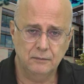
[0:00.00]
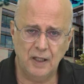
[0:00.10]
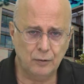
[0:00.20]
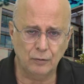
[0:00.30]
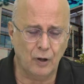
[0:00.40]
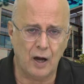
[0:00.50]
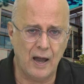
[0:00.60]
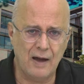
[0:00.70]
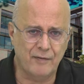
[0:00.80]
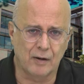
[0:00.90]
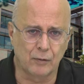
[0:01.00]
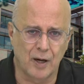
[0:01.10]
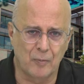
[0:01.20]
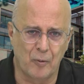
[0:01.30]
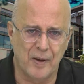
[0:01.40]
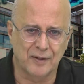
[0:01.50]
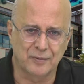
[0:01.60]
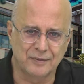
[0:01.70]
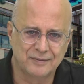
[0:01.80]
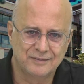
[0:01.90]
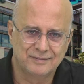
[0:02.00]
they do not have angular momentum.